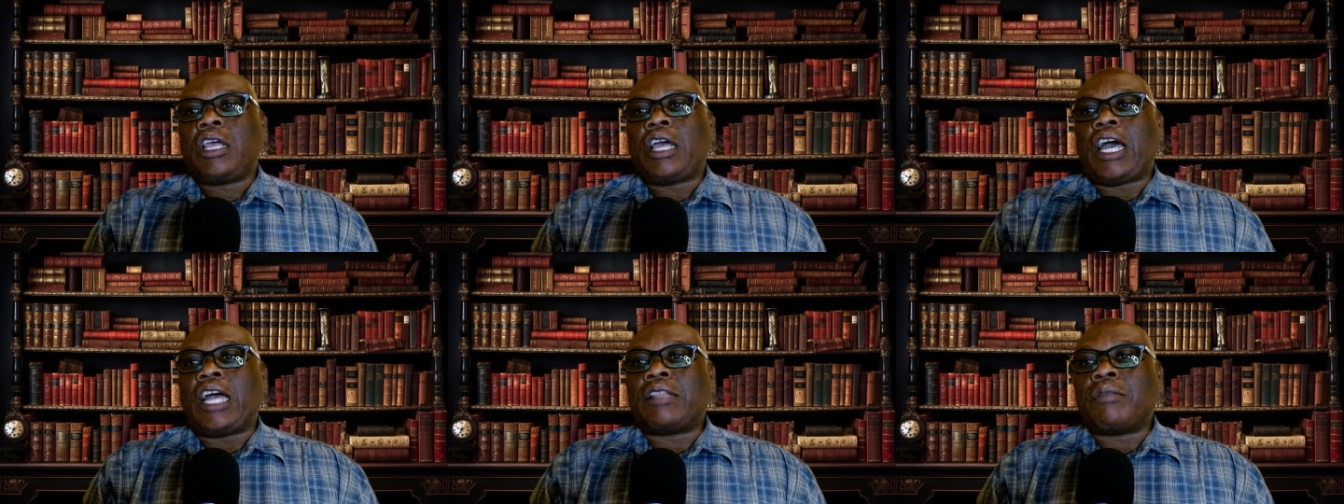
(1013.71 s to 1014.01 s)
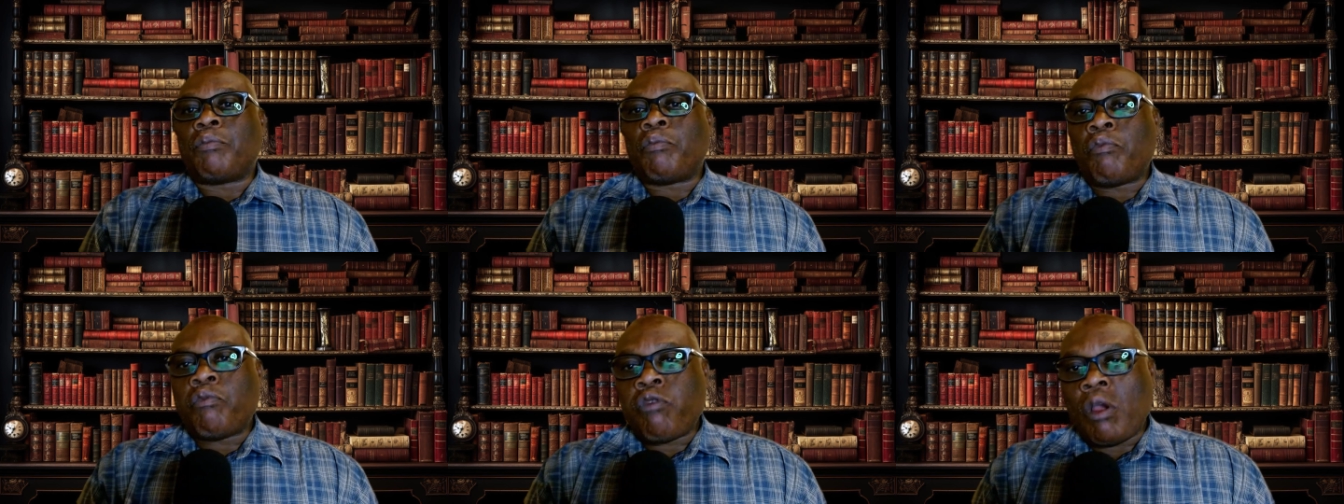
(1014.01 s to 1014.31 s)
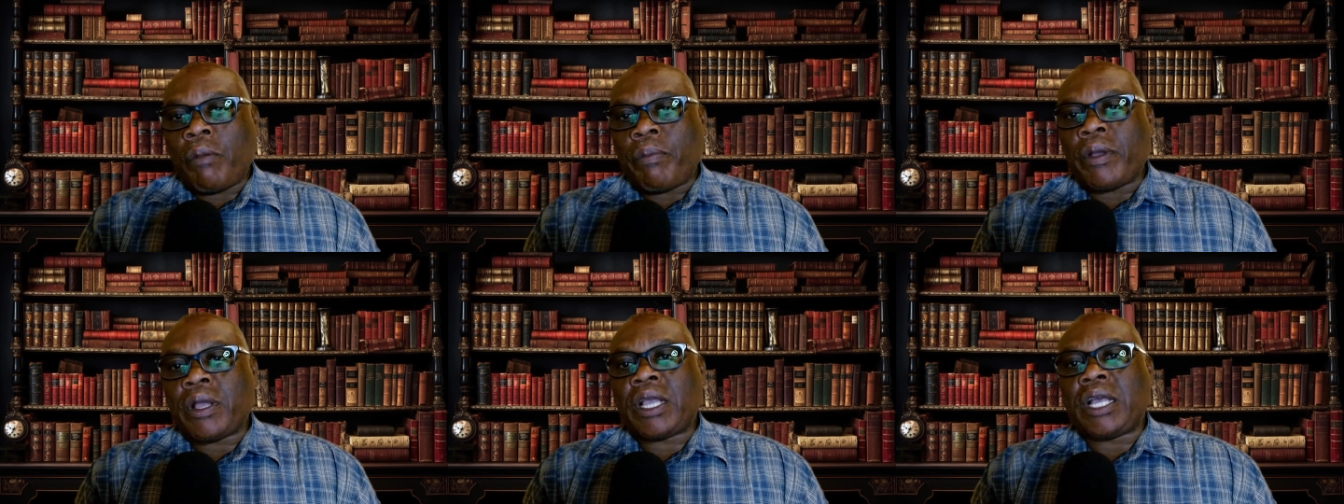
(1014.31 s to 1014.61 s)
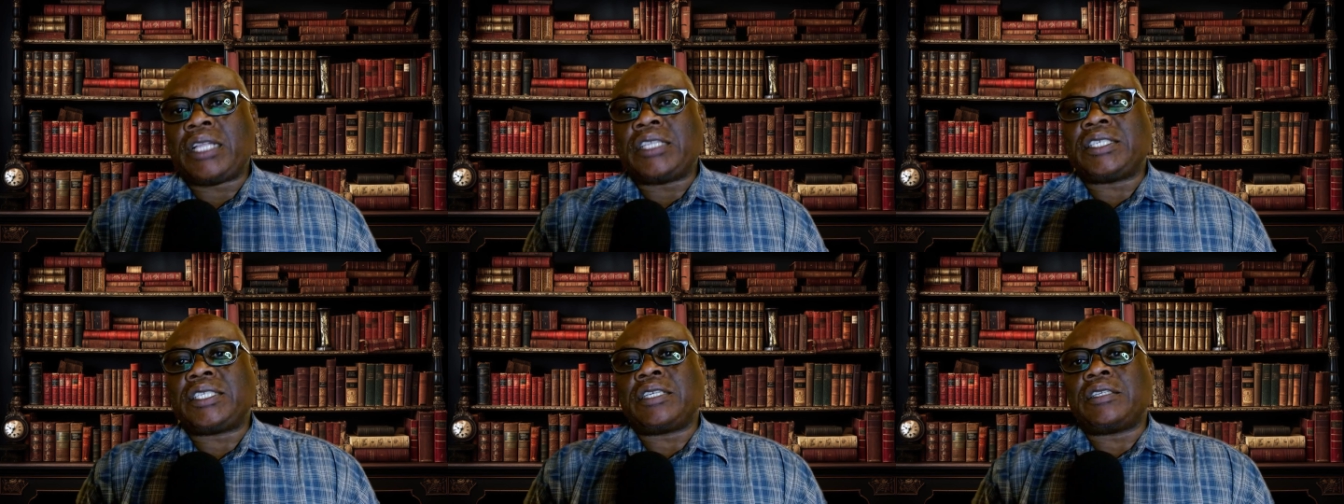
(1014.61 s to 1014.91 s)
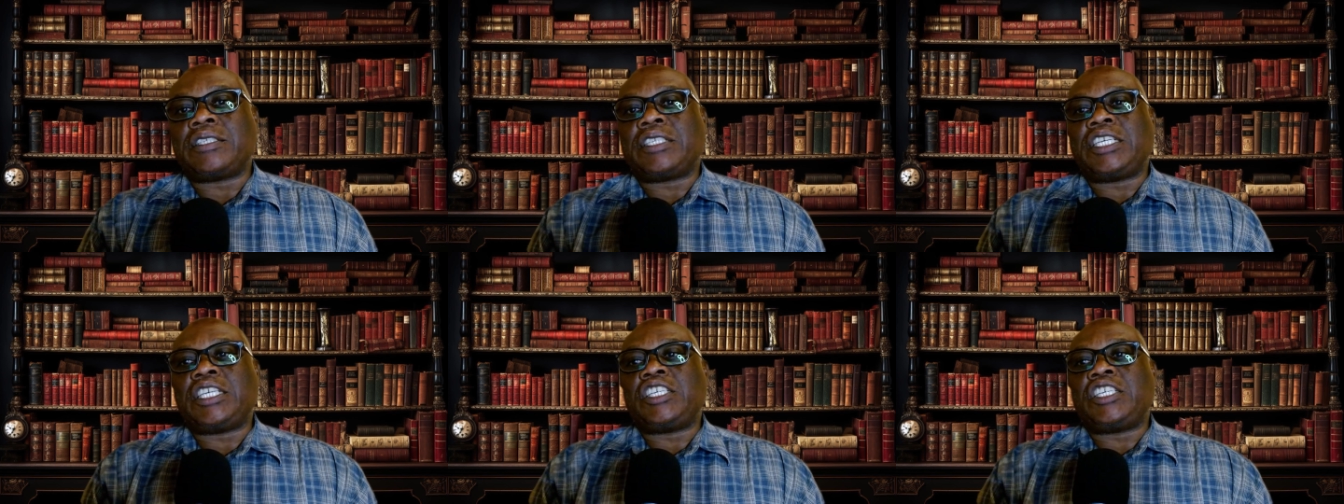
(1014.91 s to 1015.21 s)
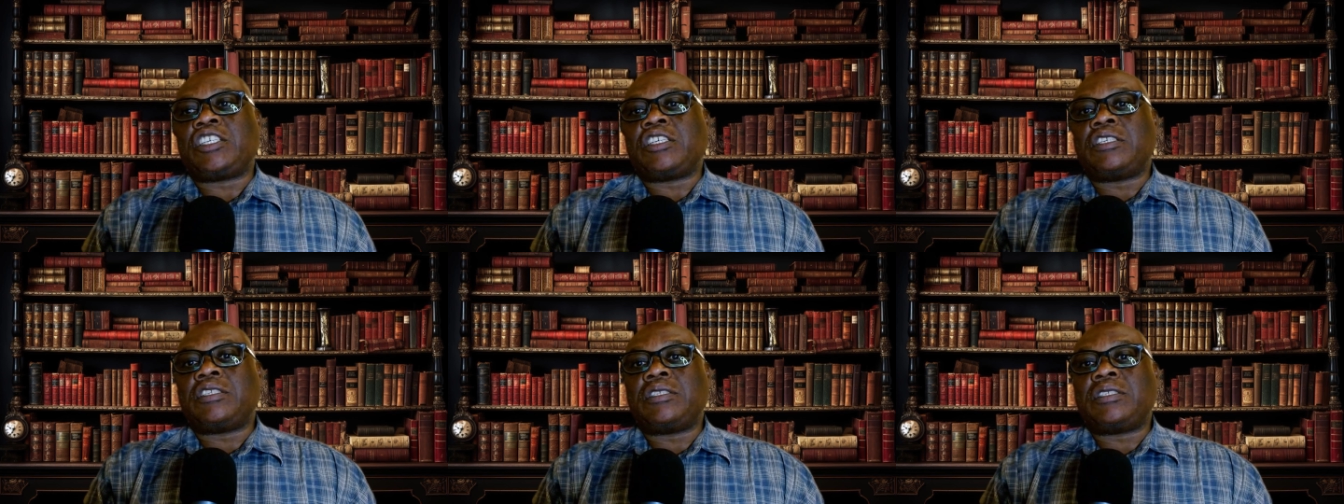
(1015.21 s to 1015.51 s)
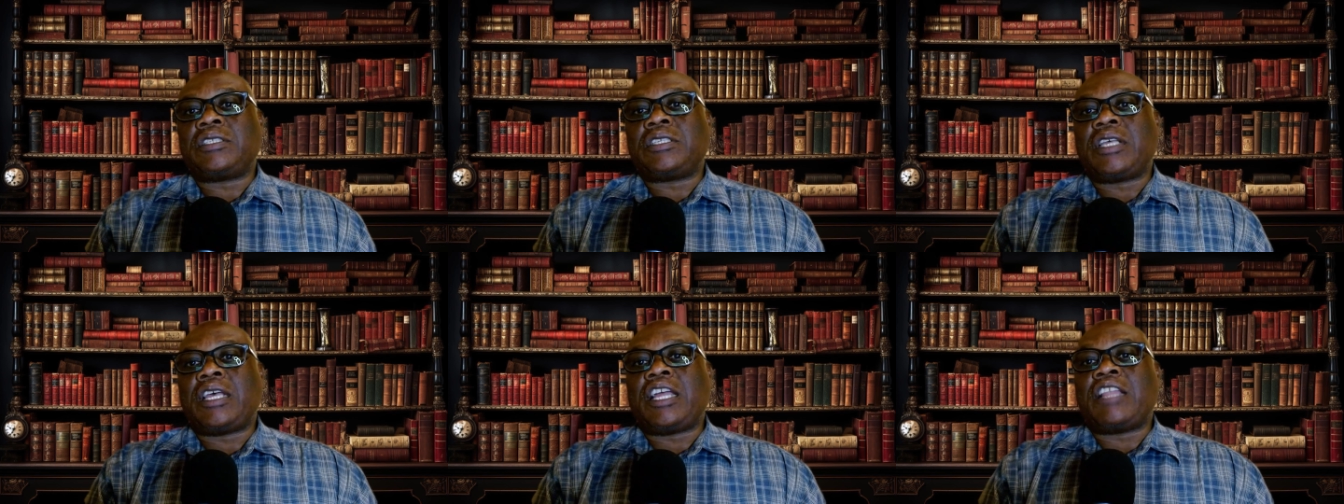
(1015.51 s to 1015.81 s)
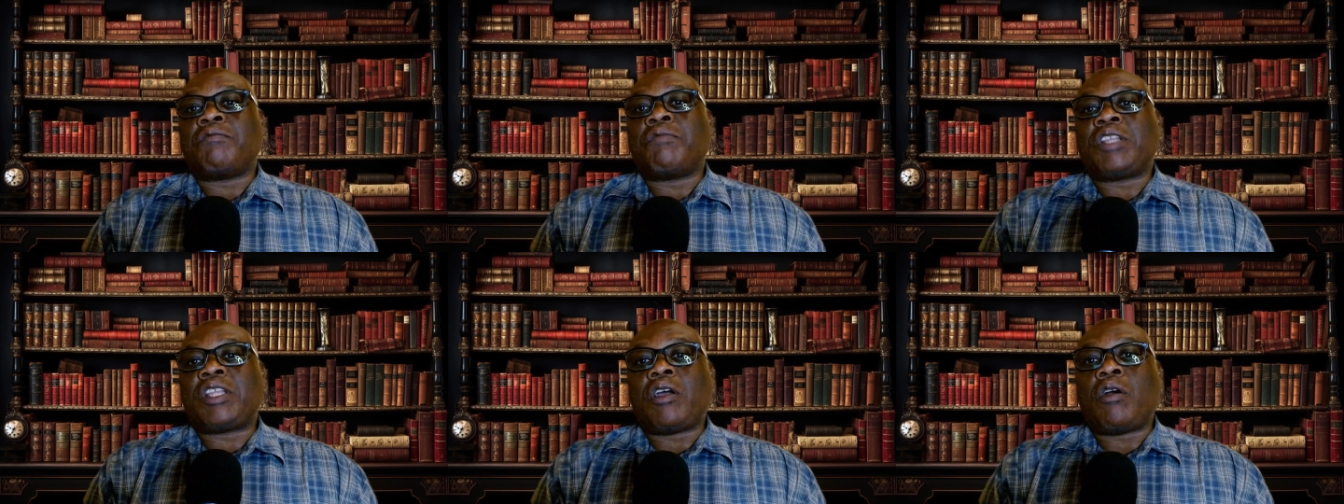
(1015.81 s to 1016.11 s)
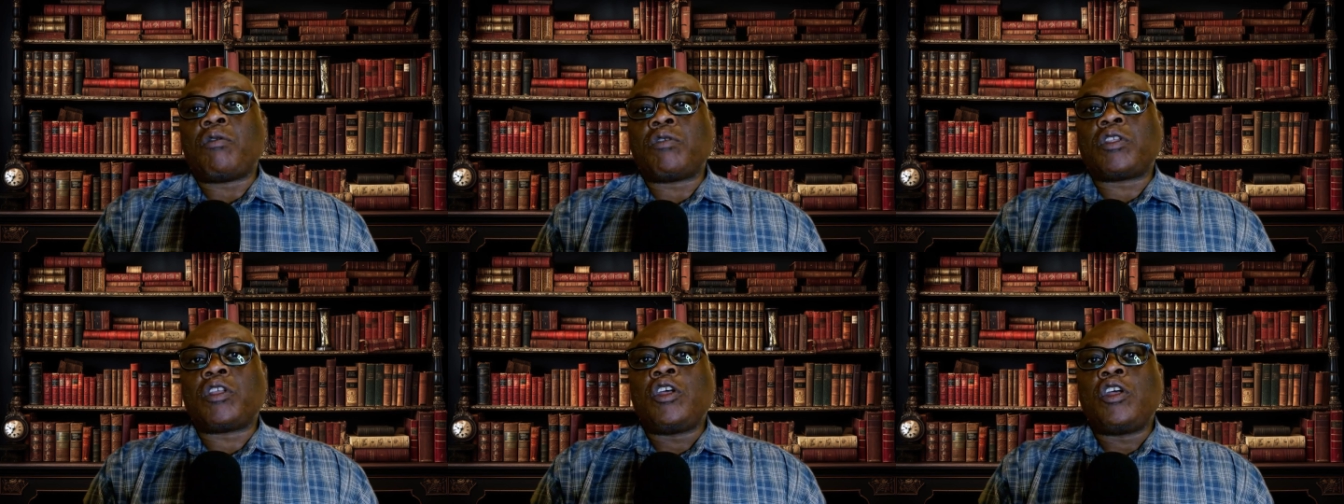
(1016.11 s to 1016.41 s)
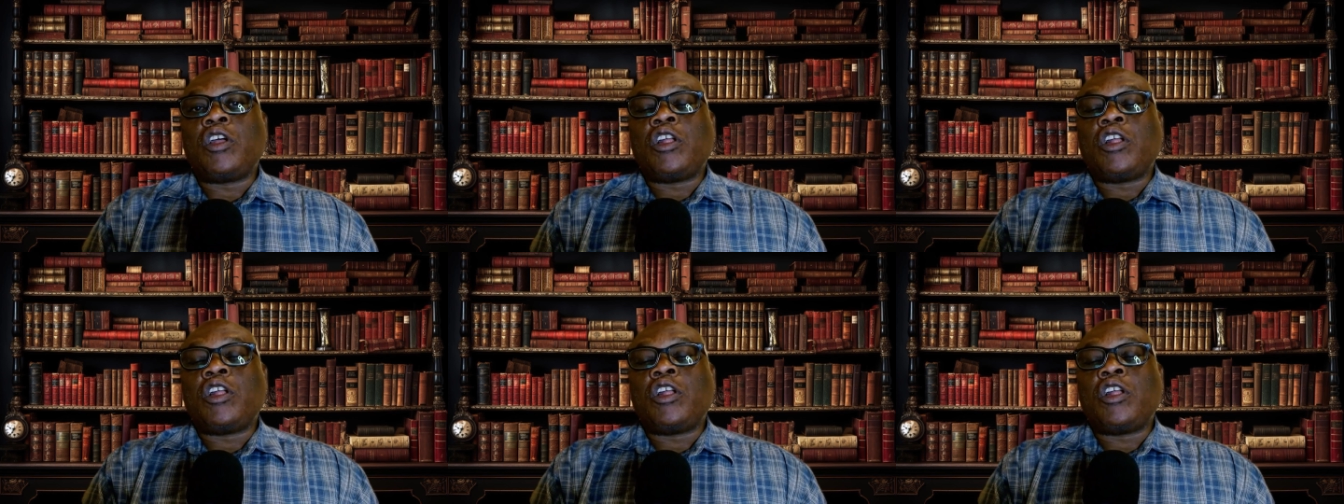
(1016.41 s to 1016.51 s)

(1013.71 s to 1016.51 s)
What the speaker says: and proper consultations and without